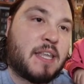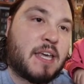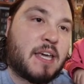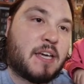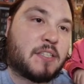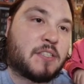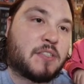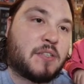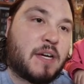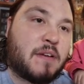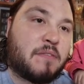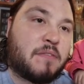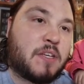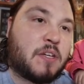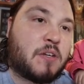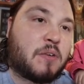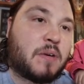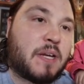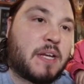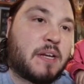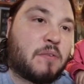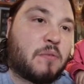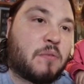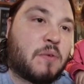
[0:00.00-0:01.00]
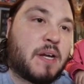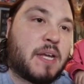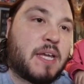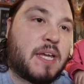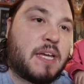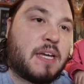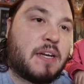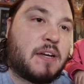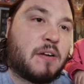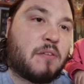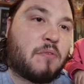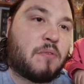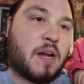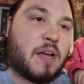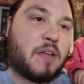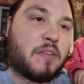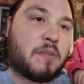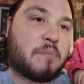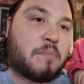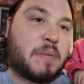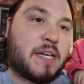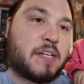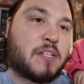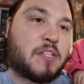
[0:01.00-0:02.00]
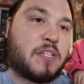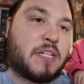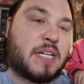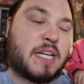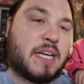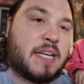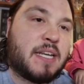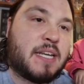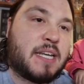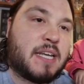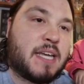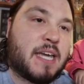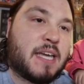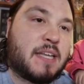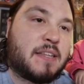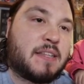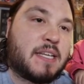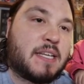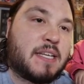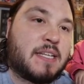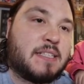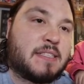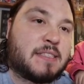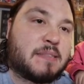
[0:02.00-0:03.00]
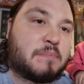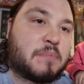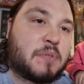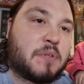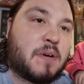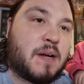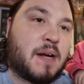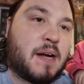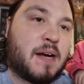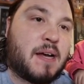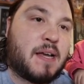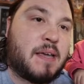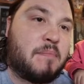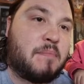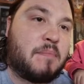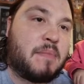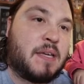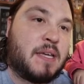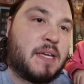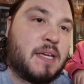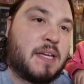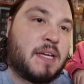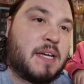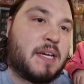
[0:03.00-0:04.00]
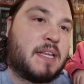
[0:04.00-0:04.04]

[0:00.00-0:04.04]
They also have the green ring around the picture to indicate that he's a prime.